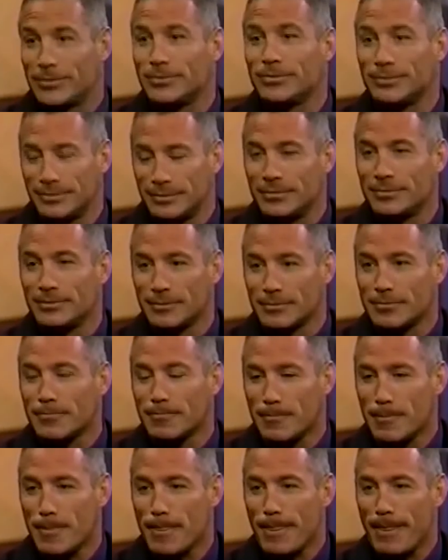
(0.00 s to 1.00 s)
What's really
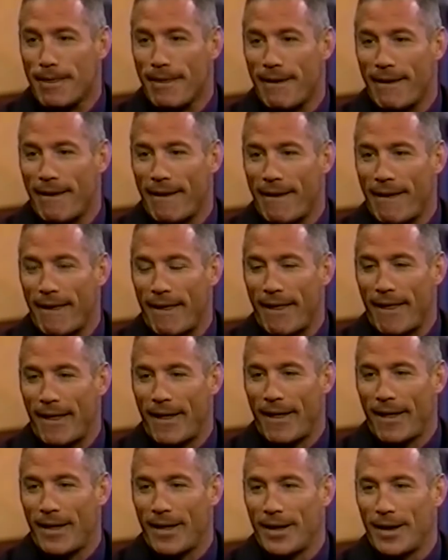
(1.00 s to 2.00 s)
interesting about what you're saying as
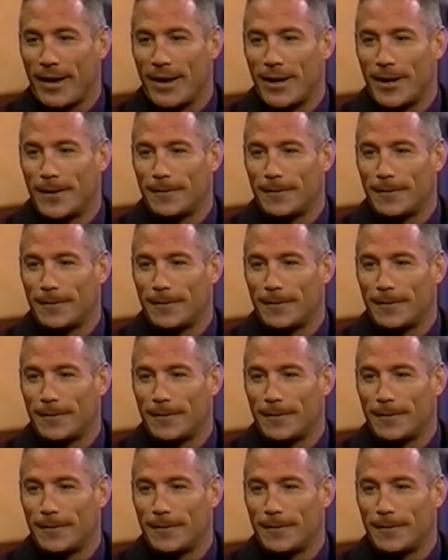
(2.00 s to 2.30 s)
well is